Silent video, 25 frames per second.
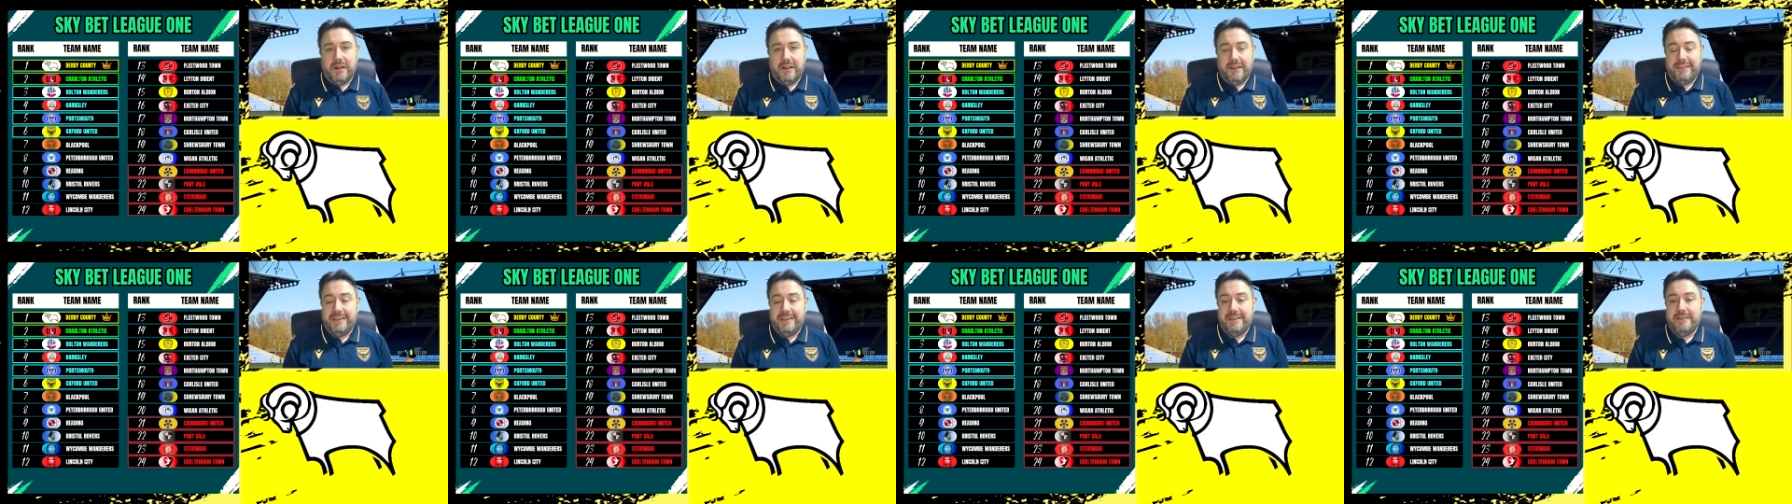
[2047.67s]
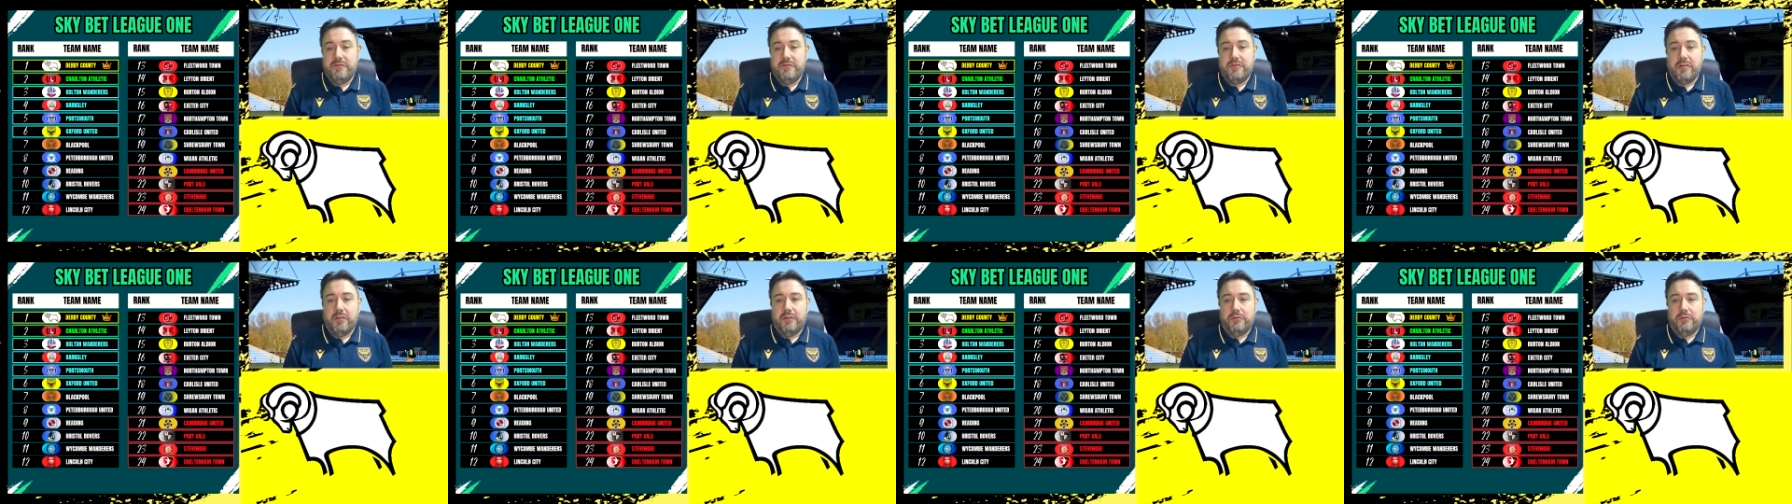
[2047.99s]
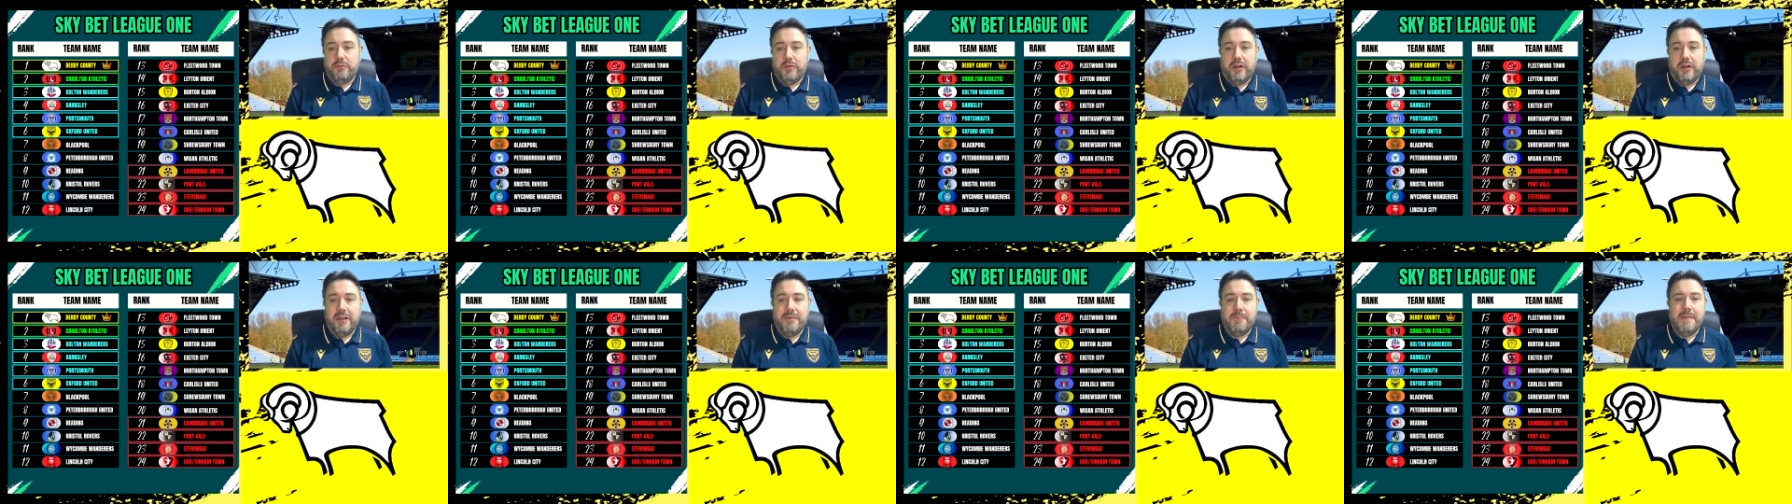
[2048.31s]
I think you've got the
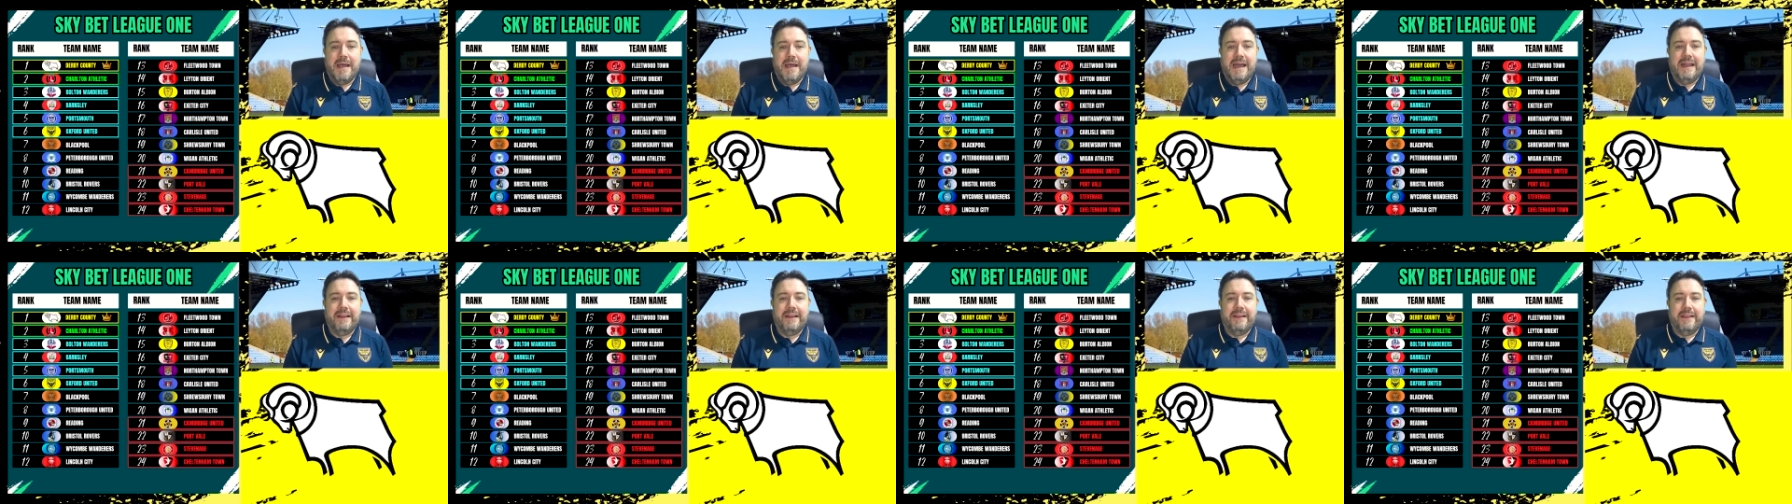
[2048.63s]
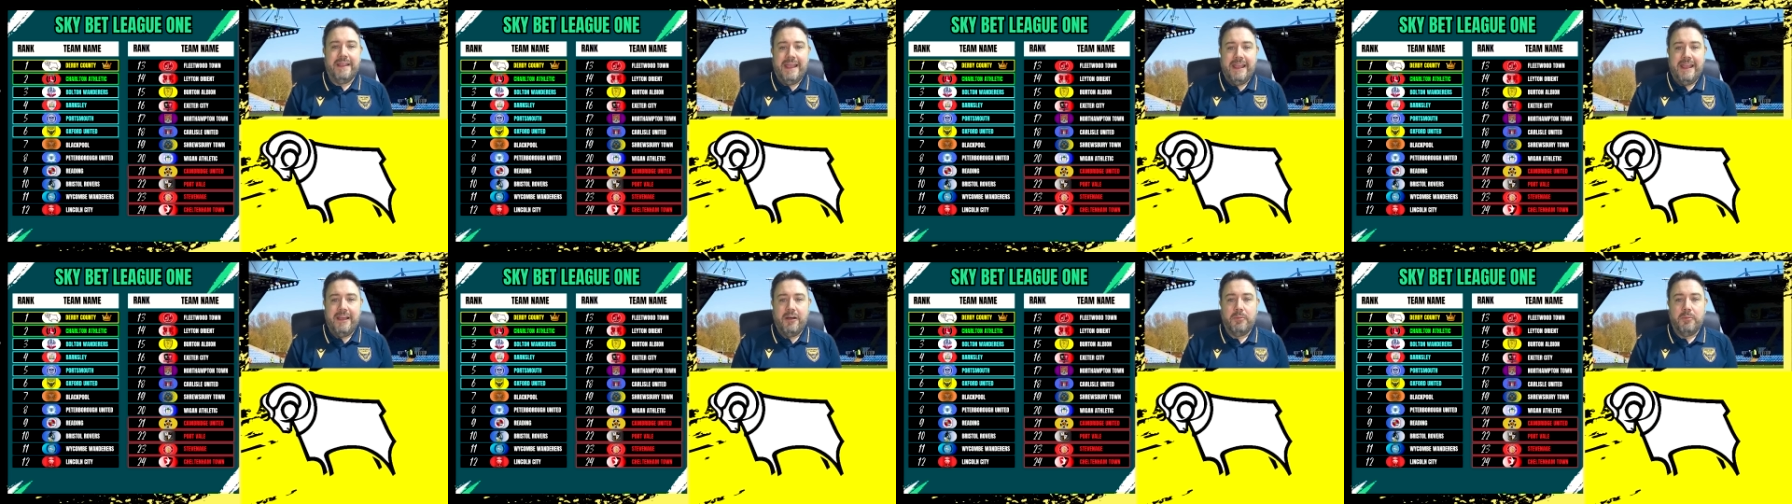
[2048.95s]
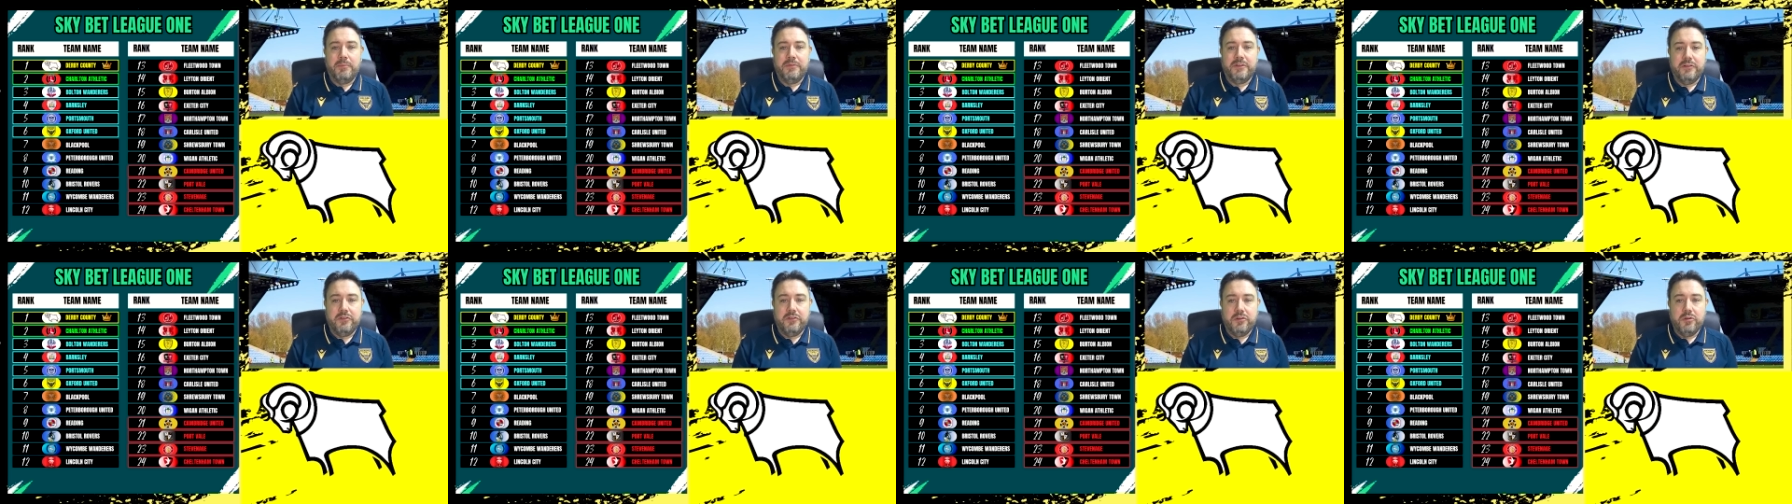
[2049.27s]
right man at the helm
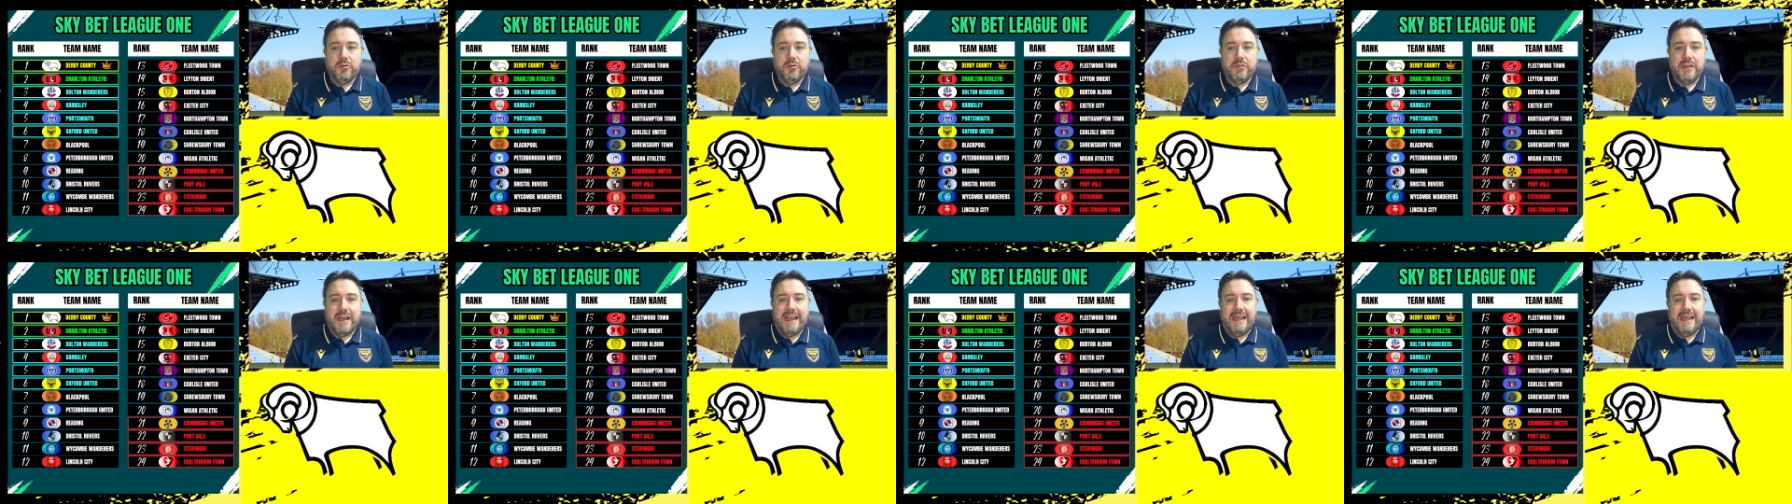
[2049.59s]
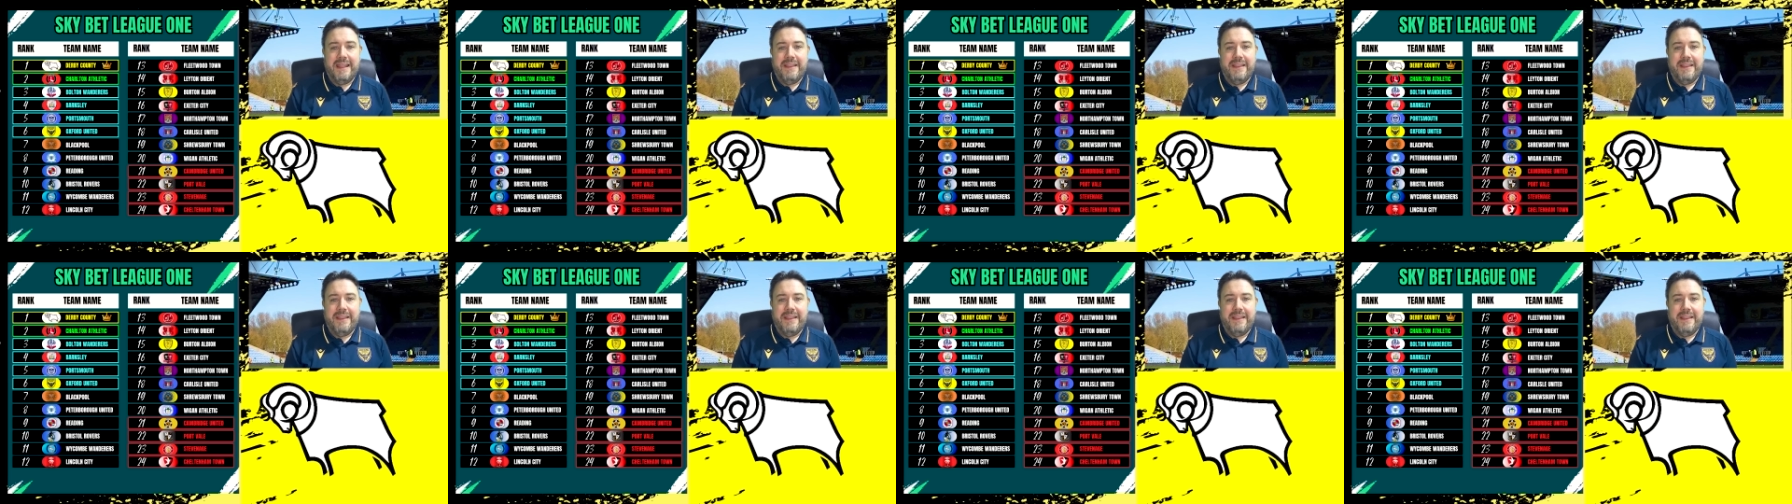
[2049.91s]
to do that,